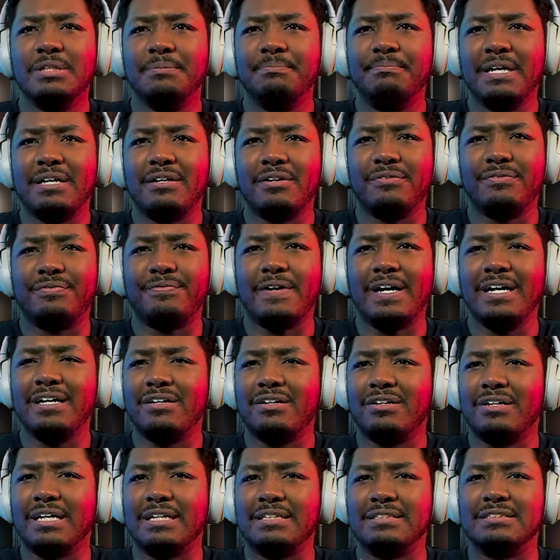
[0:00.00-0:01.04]
the better
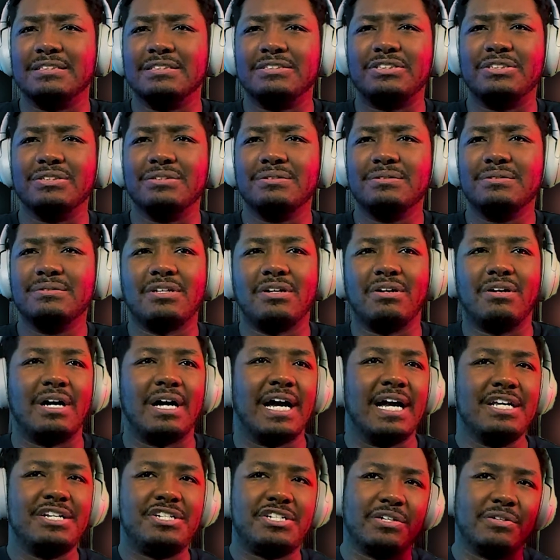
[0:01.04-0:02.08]
fighter out of the two? Oh,
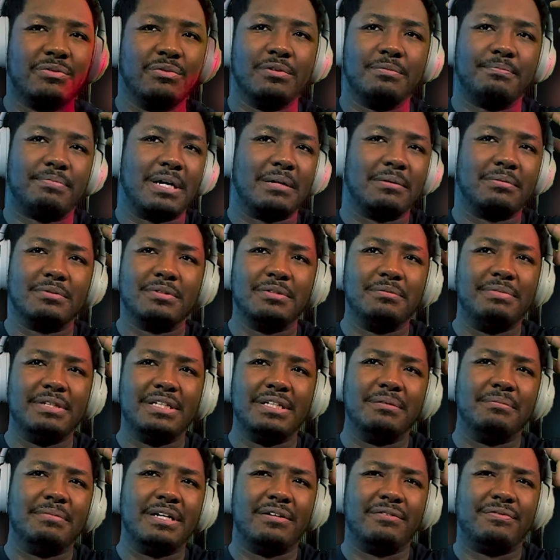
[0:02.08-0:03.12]
Aisha would probably be
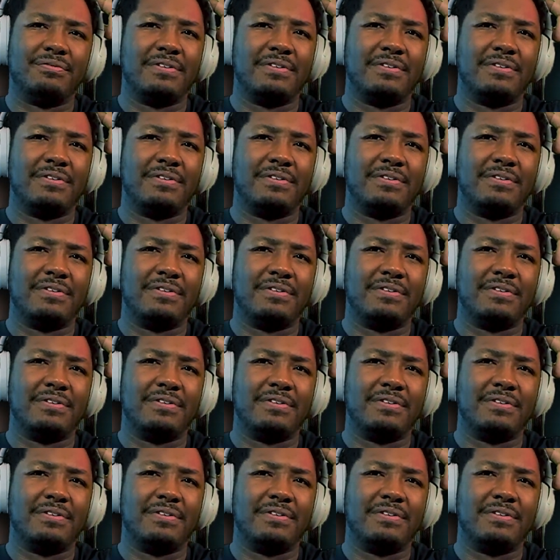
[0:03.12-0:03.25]
the better